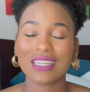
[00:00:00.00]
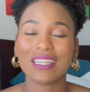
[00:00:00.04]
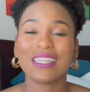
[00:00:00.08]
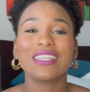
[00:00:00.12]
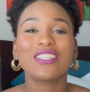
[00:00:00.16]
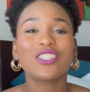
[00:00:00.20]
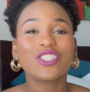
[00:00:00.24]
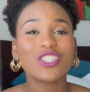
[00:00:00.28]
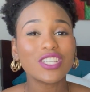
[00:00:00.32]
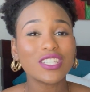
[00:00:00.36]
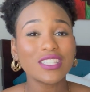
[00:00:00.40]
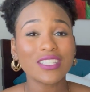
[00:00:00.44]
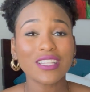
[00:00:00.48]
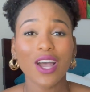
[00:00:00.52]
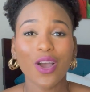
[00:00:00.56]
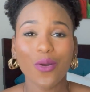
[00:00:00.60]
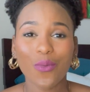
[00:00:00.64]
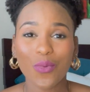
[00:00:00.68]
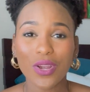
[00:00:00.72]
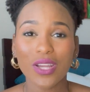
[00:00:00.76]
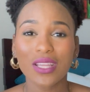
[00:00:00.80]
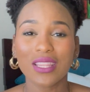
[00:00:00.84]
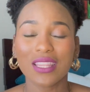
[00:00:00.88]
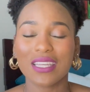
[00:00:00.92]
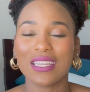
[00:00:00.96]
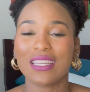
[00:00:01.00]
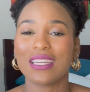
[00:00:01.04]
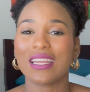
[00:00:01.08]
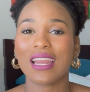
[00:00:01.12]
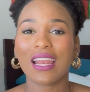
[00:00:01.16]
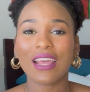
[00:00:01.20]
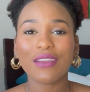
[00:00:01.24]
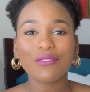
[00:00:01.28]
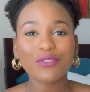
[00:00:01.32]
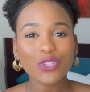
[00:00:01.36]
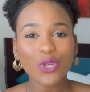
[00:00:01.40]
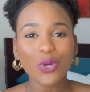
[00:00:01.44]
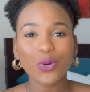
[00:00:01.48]
It's just not worth it.
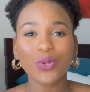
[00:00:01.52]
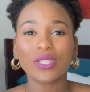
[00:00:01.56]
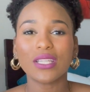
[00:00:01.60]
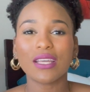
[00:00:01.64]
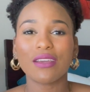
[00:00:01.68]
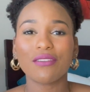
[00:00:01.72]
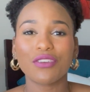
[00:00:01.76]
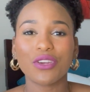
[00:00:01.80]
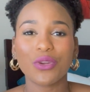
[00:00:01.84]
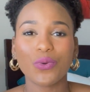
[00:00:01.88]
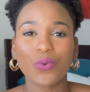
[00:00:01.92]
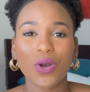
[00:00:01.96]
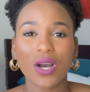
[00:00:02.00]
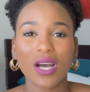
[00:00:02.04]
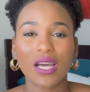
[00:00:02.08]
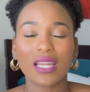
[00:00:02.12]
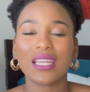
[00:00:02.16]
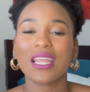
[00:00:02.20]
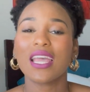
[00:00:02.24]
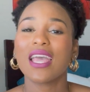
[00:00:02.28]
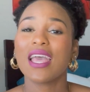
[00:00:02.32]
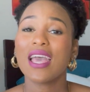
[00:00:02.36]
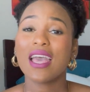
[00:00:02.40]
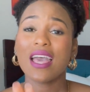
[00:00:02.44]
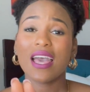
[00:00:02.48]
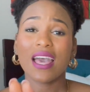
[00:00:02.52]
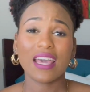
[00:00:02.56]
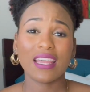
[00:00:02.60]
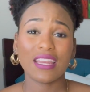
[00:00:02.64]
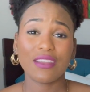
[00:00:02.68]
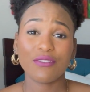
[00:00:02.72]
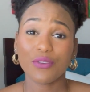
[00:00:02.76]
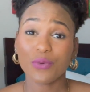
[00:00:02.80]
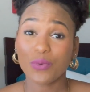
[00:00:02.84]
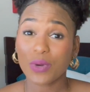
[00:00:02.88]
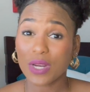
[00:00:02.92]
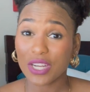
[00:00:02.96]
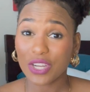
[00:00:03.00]
And I've told everyone, and
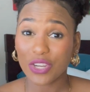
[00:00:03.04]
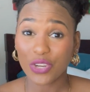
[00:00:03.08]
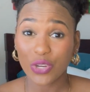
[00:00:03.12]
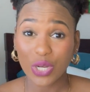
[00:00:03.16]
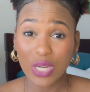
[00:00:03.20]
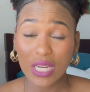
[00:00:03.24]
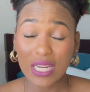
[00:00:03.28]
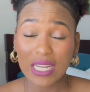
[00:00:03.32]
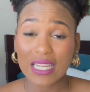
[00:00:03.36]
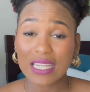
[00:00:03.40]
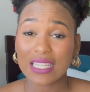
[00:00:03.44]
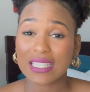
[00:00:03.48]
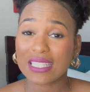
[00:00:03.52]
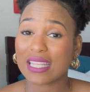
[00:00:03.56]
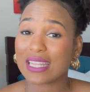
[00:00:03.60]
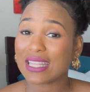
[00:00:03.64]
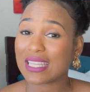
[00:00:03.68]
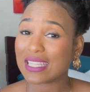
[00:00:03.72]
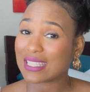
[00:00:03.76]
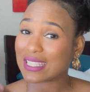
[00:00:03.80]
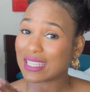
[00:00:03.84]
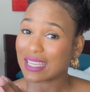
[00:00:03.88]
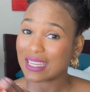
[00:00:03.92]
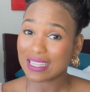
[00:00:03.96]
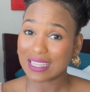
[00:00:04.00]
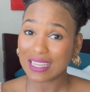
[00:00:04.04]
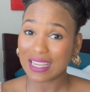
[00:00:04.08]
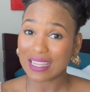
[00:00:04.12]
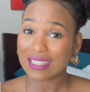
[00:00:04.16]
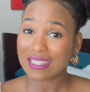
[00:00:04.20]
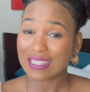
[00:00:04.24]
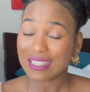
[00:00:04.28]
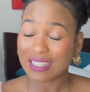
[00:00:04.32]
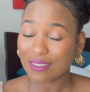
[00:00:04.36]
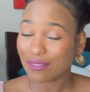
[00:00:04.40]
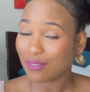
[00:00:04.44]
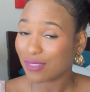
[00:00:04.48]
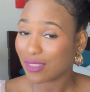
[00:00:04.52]
everyone agrees, and they said yes,
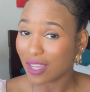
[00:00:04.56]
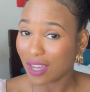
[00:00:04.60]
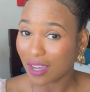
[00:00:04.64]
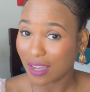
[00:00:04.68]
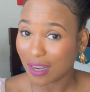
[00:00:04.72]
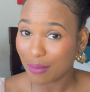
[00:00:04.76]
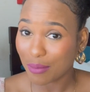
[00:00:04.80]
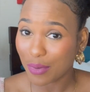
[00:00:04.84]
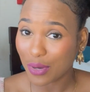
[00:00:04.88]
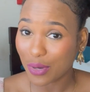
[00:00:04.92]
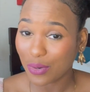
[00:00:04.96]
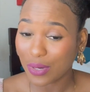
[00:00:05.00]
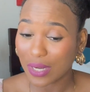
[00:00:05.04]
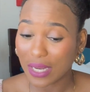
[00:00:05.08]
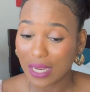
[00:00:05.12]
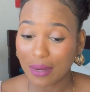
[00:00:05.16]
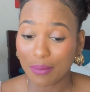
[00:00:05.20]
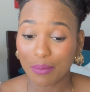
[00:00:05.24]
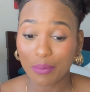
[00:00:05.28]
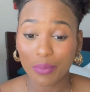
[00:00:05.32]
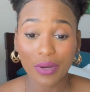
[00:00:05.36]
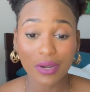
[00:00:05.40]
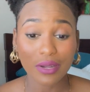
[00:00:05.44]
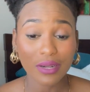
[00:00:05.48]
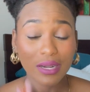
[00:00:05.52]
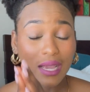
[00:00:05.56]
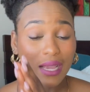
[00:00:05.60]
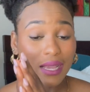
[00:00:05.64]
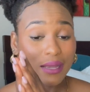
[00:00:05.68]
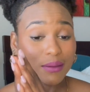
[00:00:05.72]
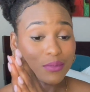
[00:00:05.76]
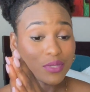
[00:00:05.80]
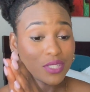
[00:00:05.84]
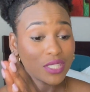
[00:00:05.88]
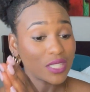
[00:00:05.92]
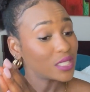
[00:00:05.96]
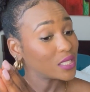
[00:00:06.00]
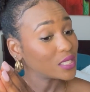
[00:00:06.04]
they've thought about it, but
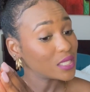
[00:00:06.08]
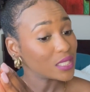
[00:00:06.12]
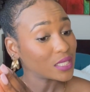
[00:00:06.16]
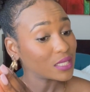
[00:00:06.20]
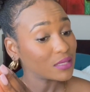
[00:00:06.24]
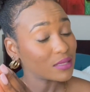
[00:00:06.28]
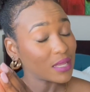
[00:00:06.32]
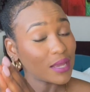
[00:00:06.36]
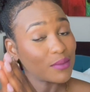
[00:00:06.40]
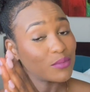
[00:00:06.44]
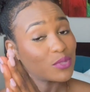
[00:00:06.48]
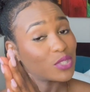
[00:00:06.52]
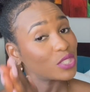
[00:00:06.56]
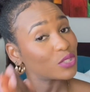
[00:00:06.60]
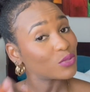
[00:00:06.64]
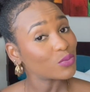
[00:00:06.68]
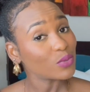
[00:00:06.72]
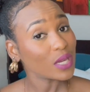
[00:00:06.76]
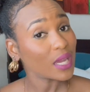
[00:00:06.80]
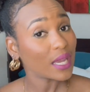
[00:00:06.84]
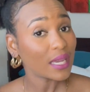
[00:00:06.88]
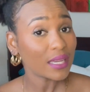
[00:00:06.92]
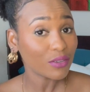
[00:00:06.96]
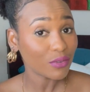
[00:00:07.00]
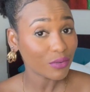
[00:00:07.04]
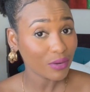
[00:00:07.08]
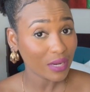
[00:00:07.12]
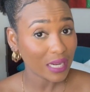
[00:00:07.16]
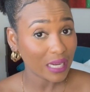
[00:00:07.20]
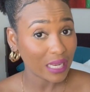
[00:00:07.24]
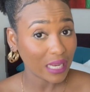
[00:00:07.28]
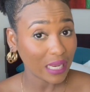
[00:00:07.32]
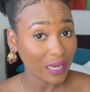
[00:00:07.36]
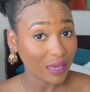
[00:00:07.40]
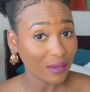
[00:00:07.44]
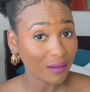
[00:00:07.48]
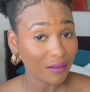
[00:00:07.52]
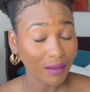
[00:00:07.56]
I'm just
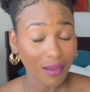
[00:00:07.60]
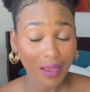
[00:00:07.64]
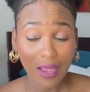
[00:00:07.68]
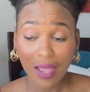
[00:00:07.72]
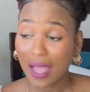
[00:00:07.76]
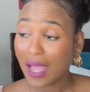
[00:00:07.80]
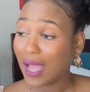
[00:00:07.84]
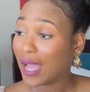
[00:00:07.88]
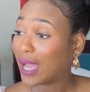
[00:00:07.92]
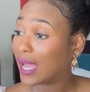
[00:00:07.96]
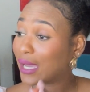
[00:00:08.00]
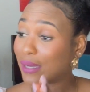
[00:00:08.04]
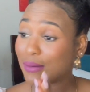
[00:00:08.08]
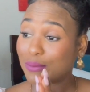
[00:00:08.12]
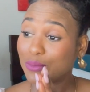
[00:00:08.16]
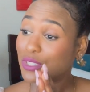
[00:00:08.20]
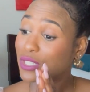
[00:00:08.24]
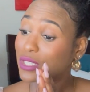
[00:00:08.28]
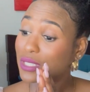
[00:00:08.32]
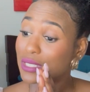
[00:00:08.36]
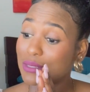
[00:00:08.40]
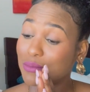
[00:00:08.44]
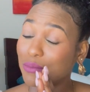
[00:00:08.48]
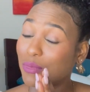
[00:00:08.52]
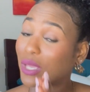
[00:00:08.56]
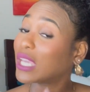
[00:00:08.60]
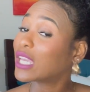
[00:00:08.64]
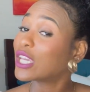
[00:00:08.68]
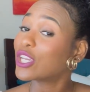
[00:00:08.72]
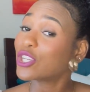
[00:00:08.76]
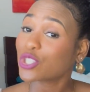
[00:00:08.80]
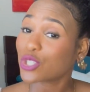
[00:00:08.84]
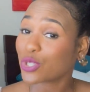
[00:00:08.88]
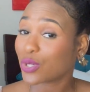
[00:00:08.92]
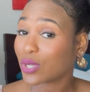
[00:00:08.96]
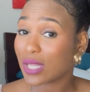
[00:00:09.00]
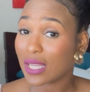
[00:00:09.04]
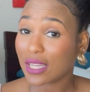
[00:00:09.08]
reiterating. I'm just
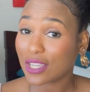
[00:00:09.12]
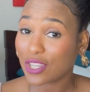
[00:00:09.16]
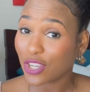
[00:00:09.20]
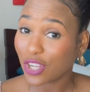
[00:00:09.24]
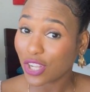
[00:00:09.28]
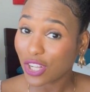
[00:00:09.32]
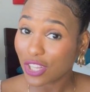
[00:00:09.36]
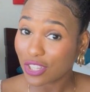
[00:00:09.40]
making sure that y'all